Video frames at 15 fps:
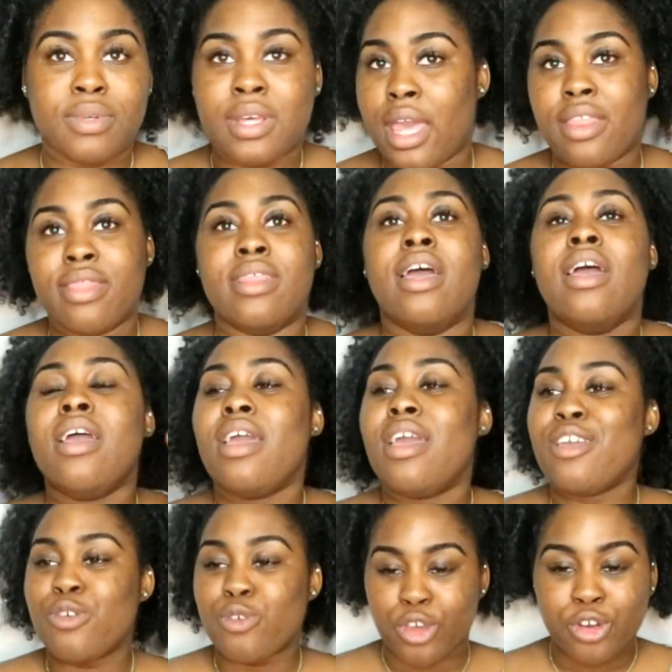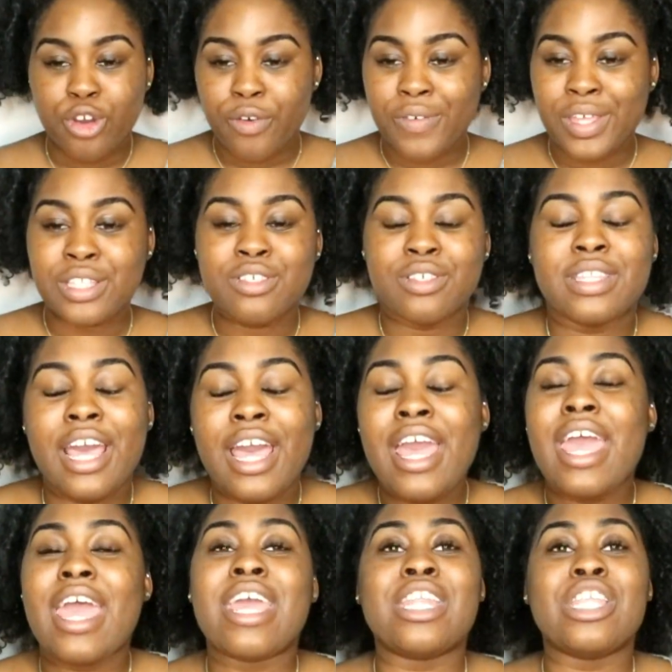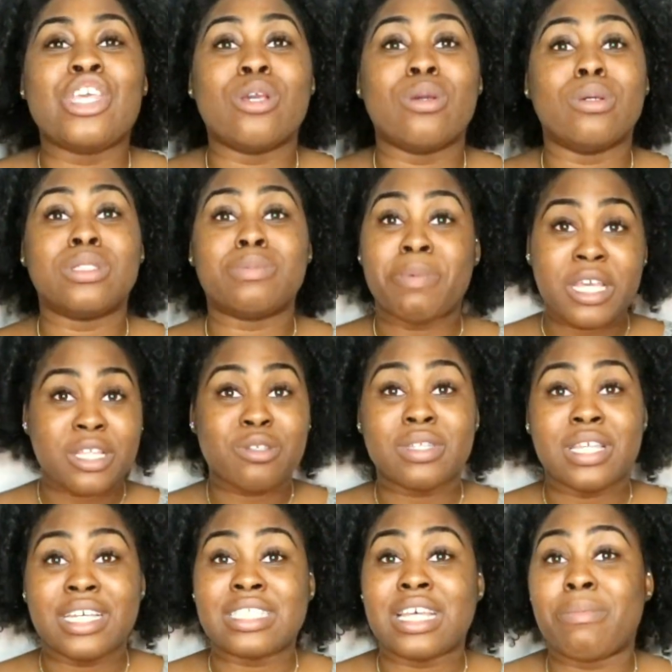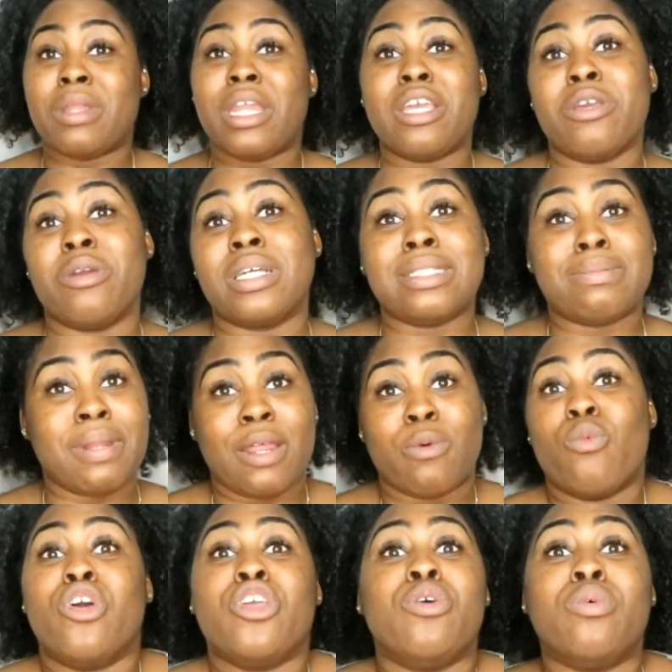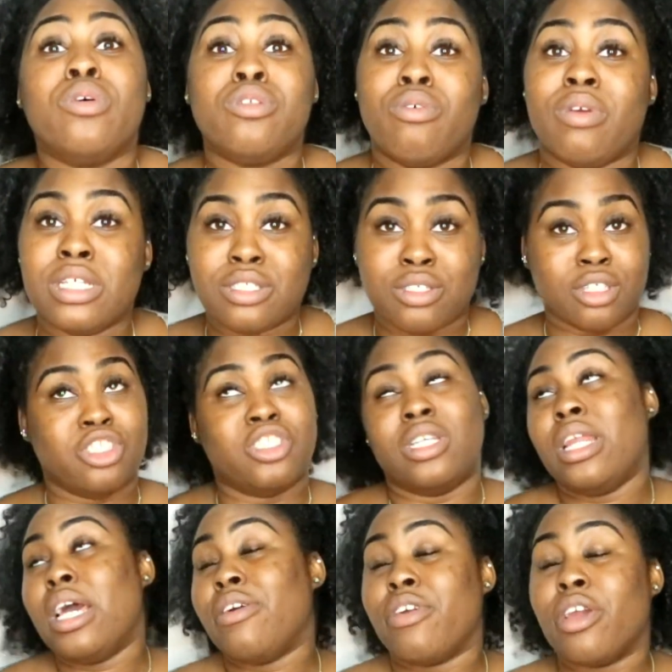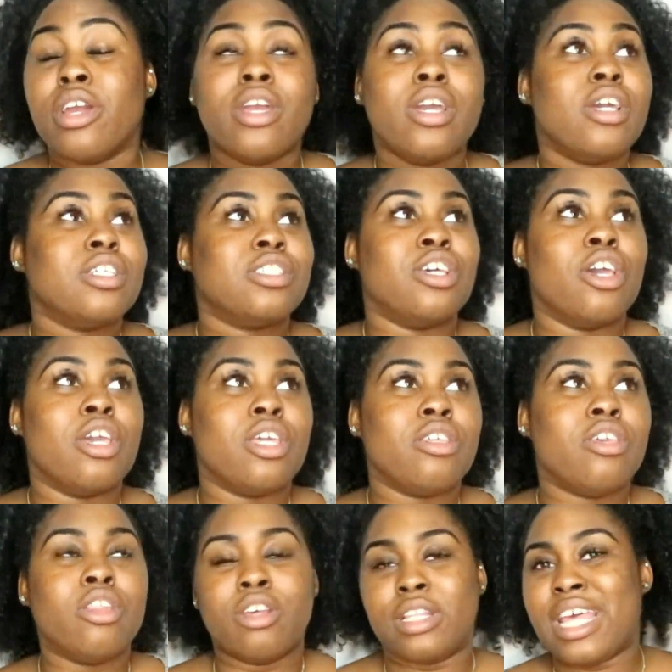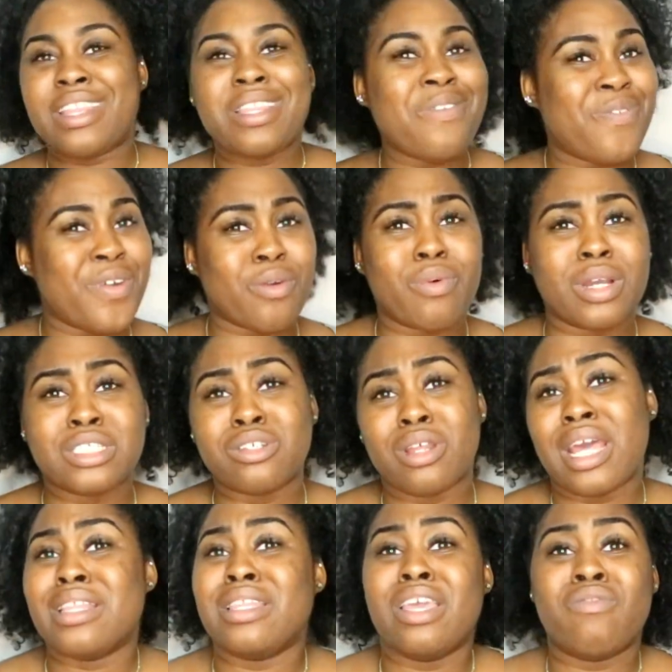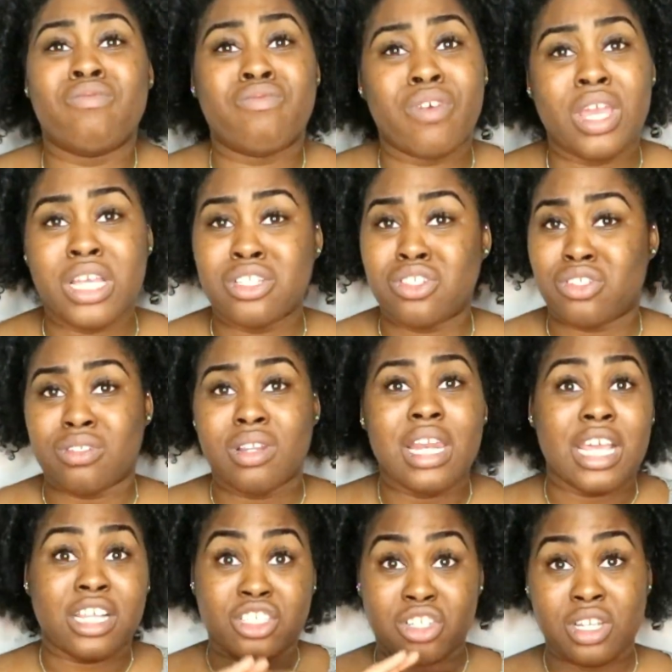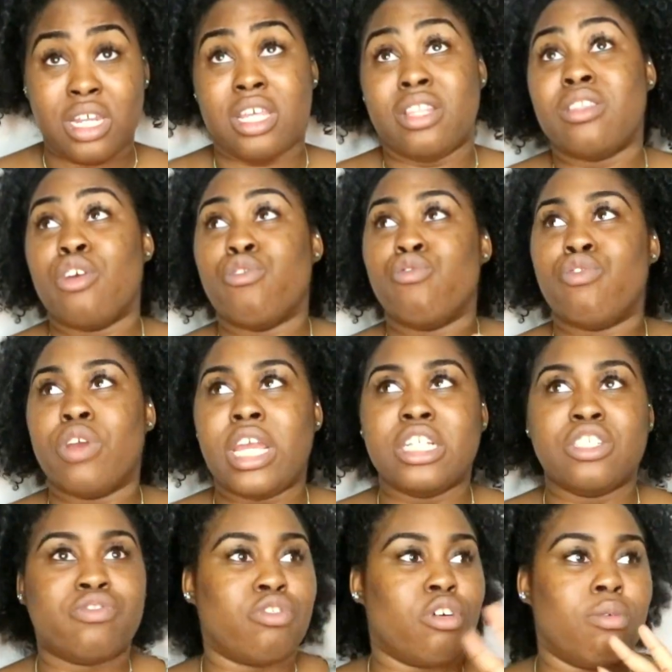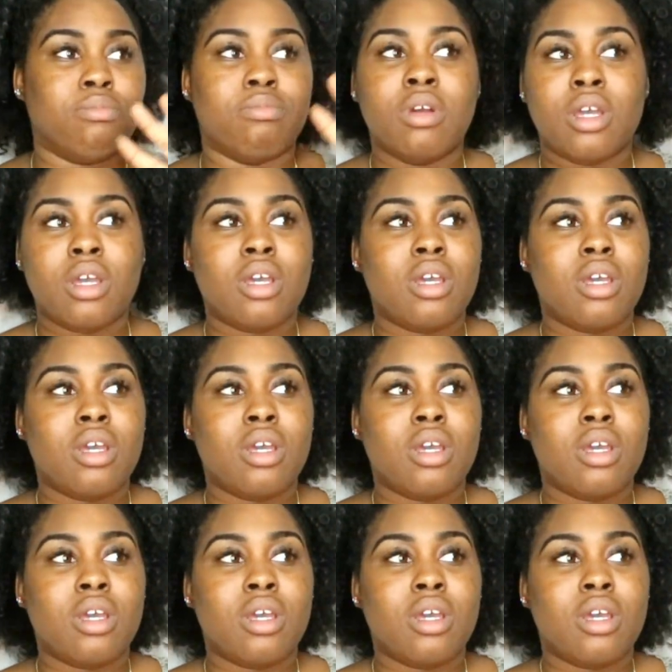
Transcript: And you go into there and you speak to the examiner and you explain what you would do in such scenario. So, you know, they're different questions, and they range, literally, they range from